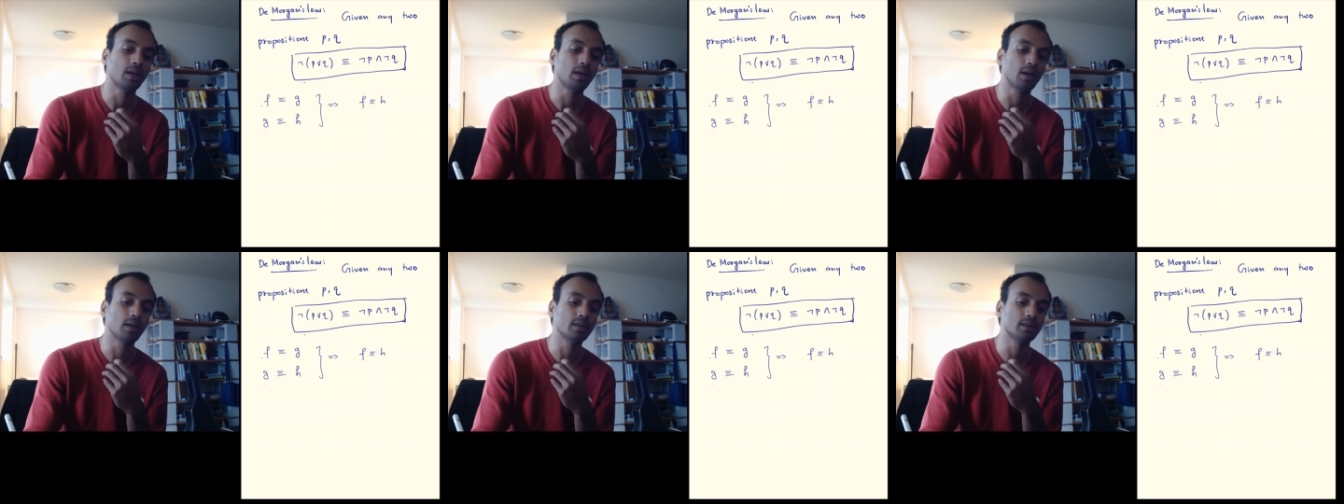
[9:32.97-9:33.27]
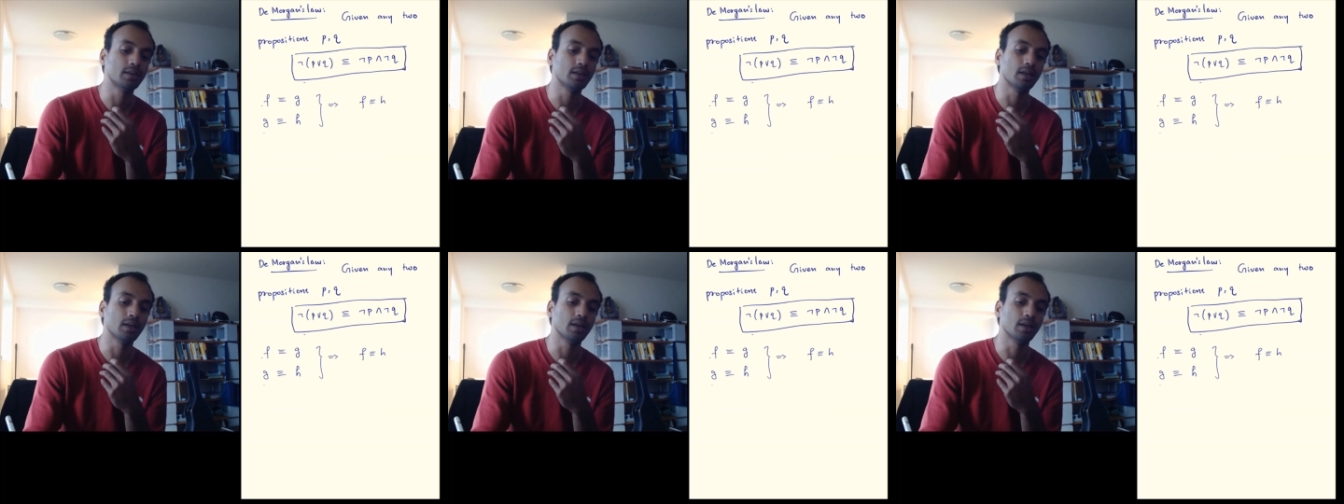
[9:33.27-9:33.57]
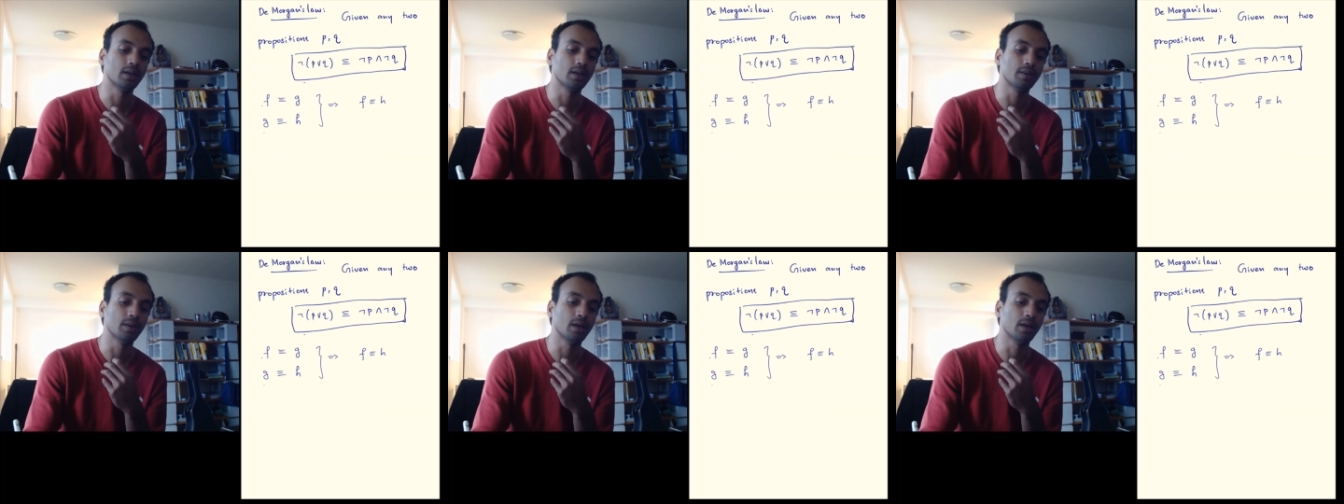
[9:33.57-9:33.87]
as a
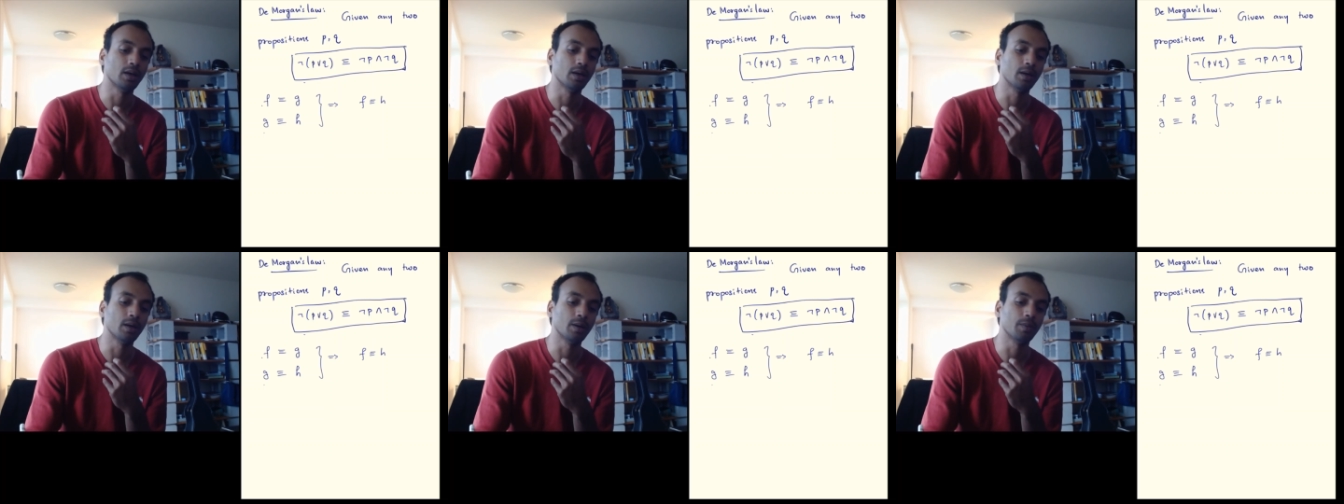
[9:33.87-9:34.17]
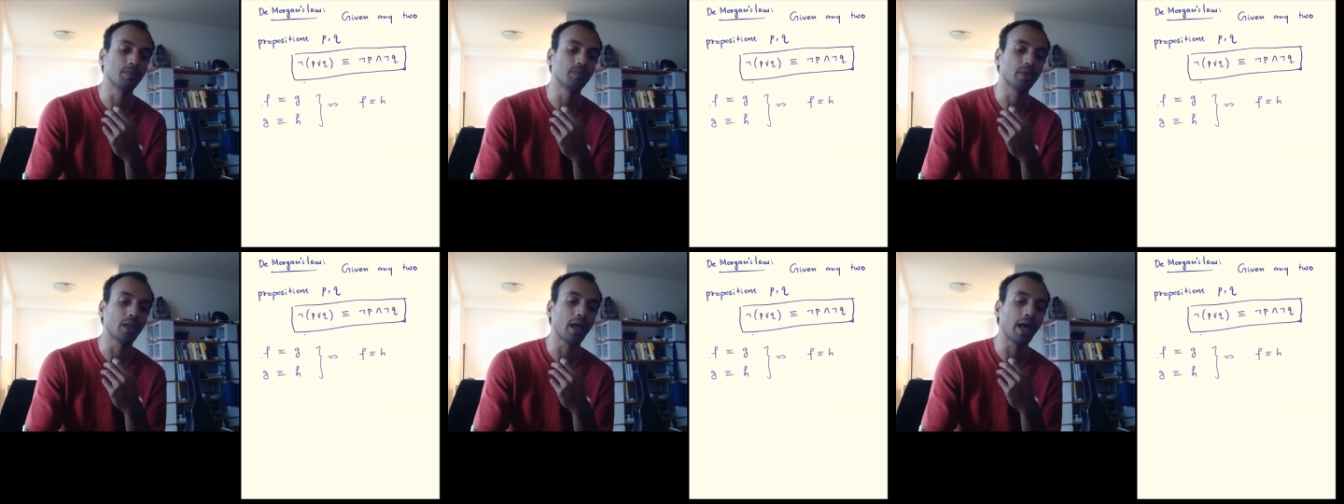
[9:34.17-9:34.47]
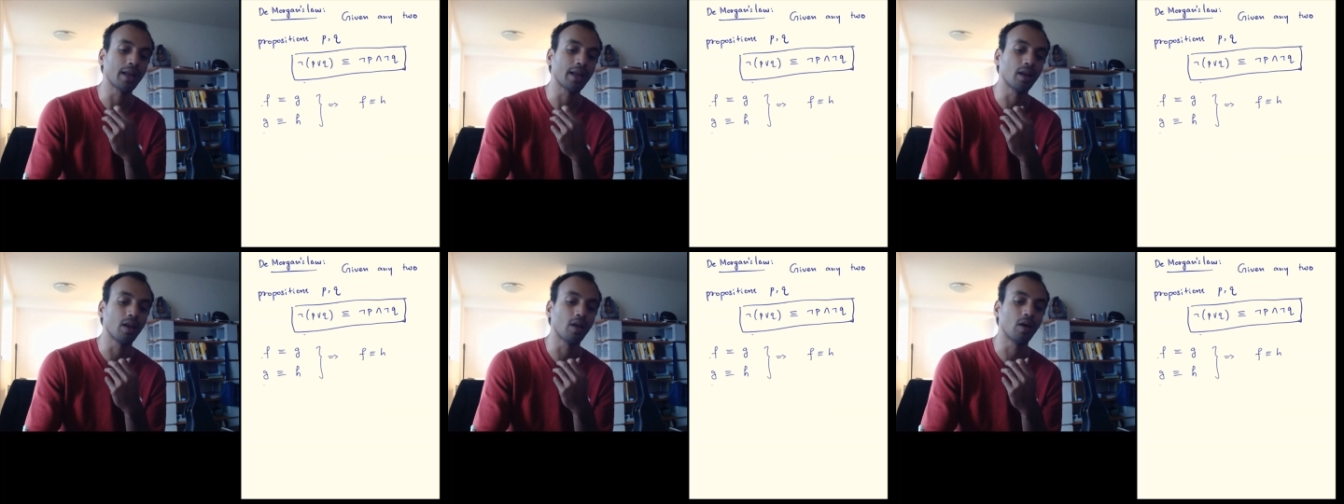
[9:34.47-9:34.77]
um,
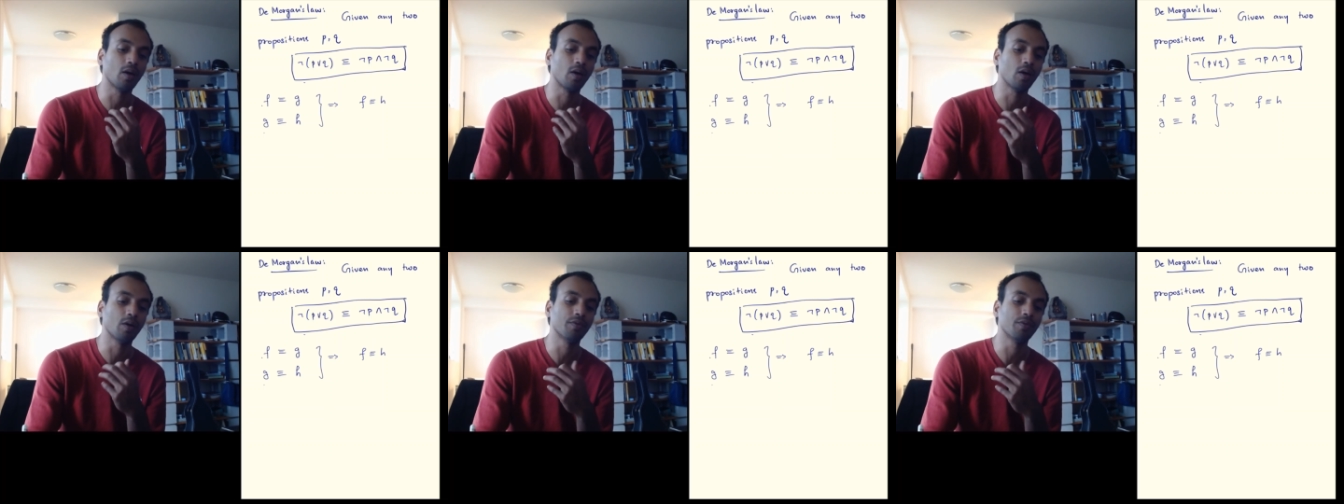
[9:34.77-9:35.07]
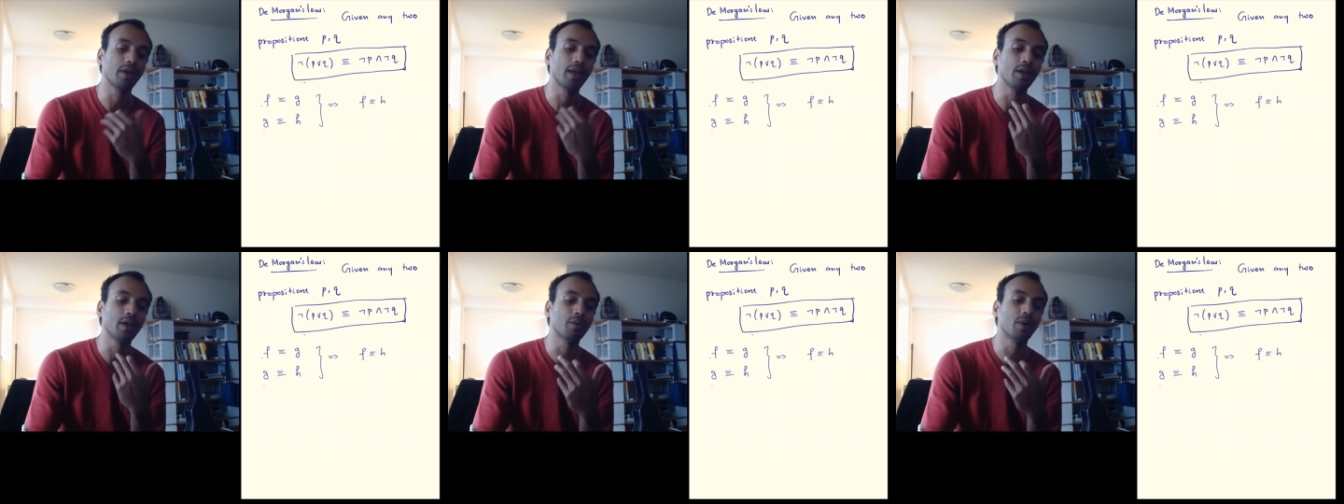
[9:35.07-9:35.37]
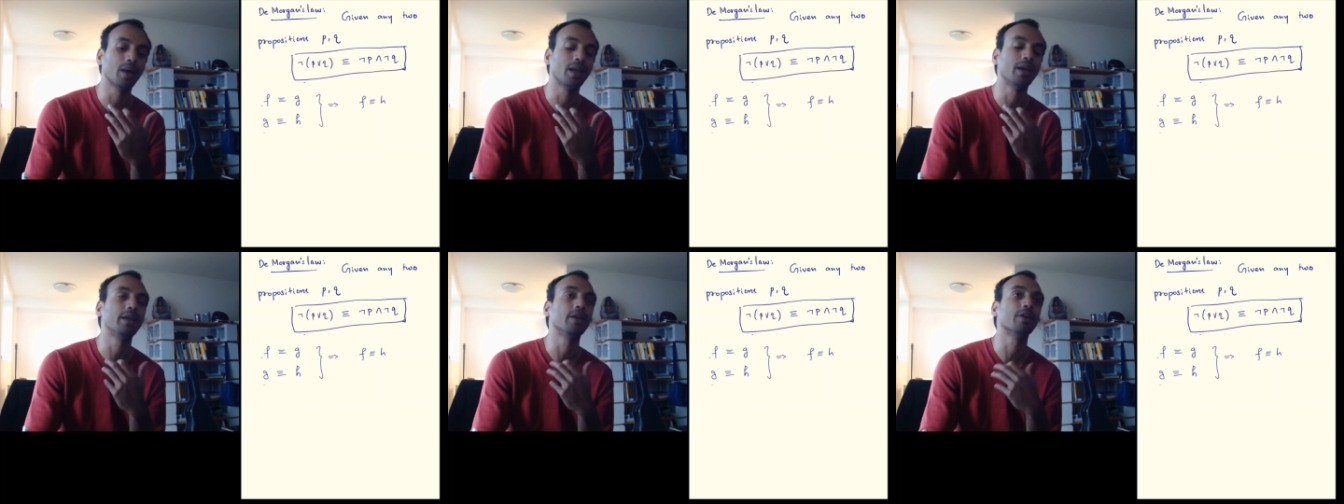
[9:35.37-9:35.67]
analog of
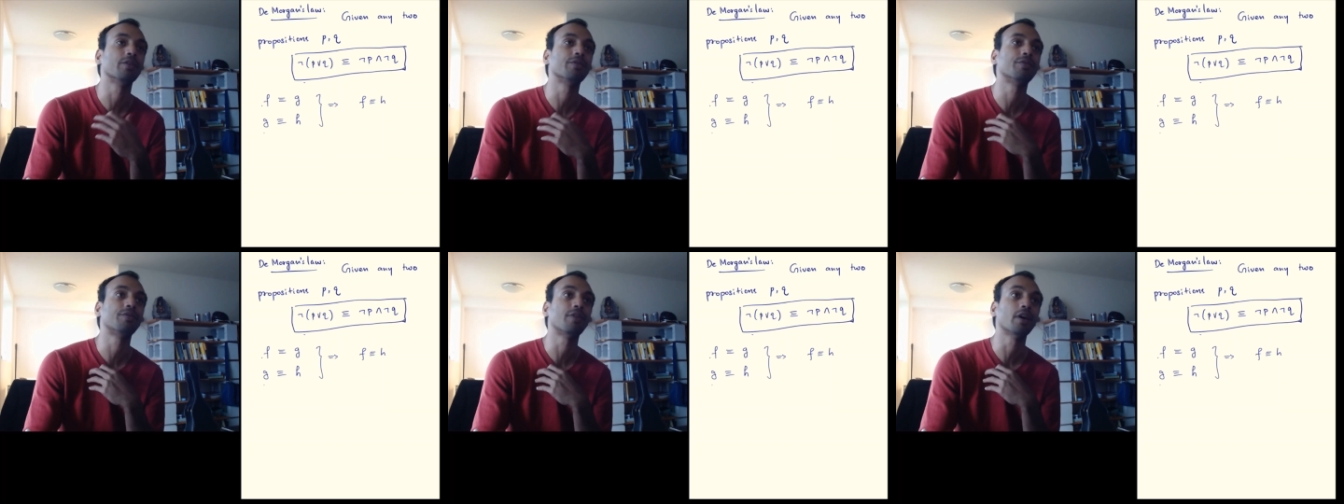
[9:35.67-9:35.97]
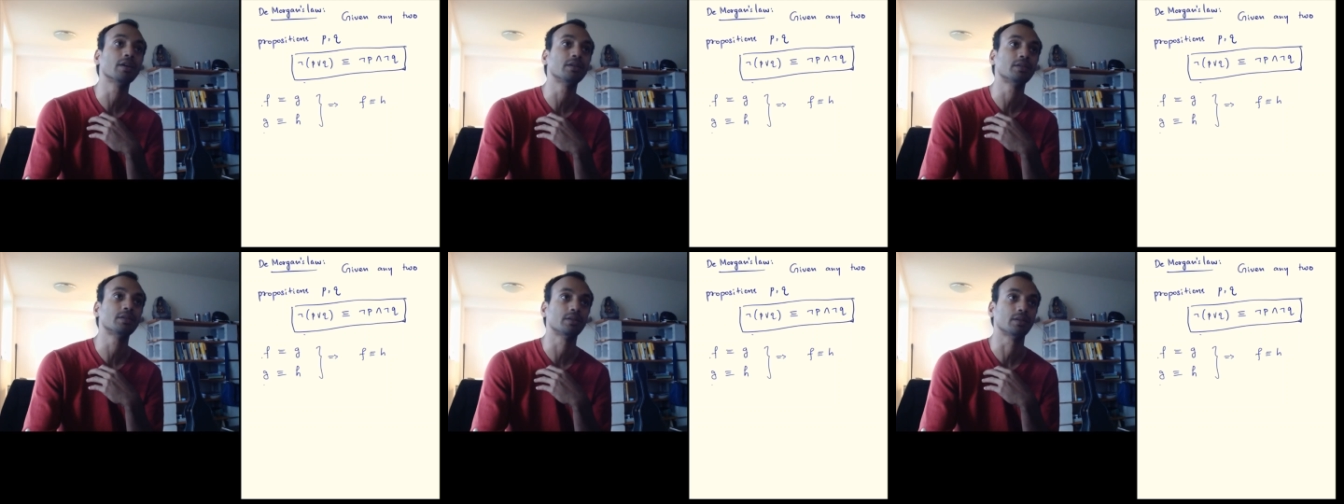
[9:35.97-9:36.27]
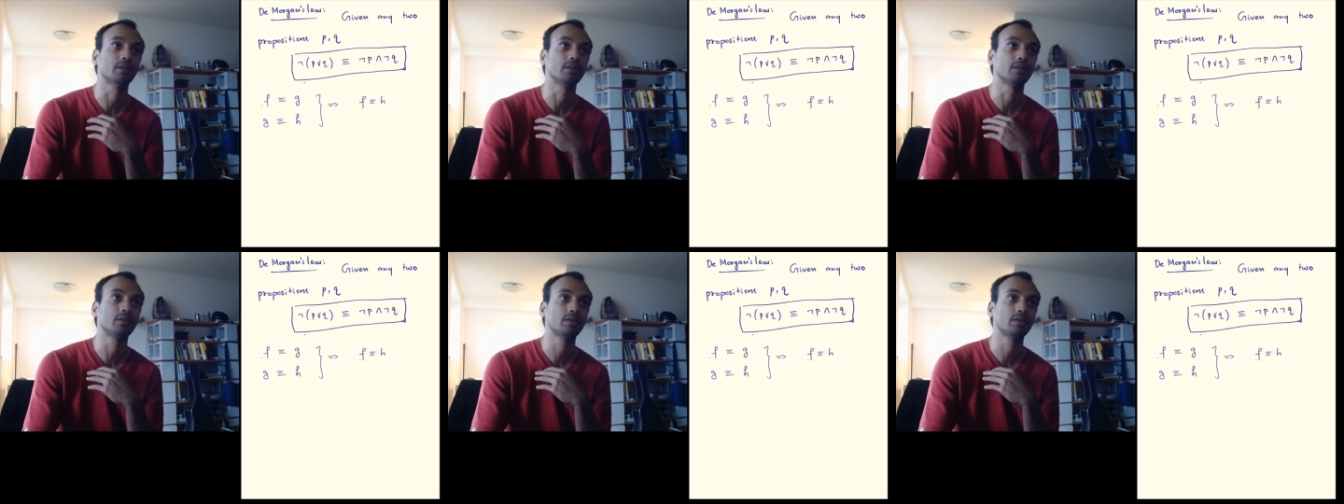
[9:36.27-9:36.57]
equality of
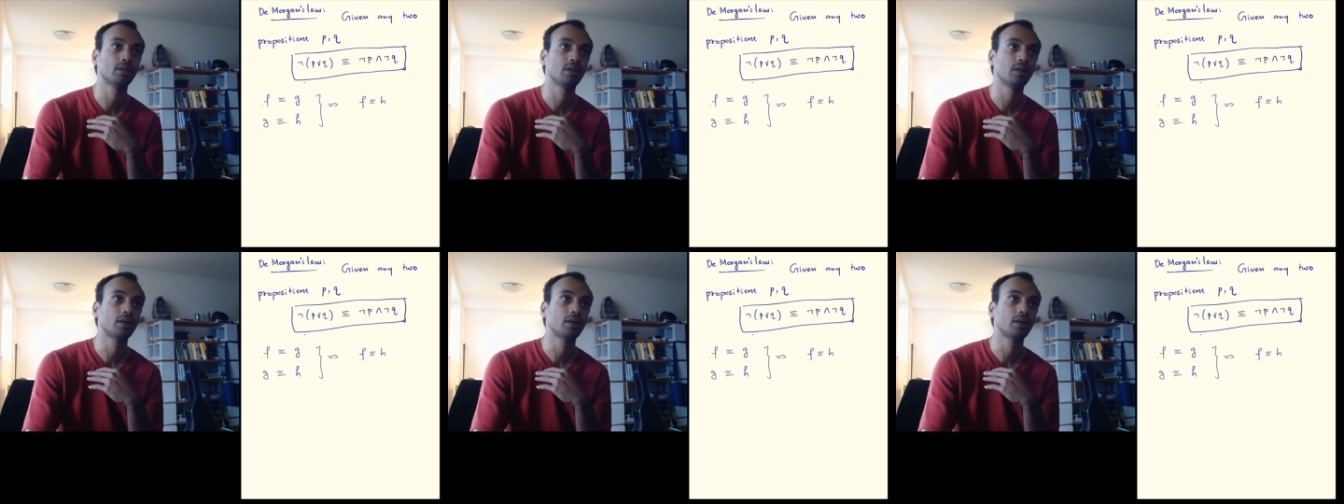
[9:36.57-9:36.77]
functions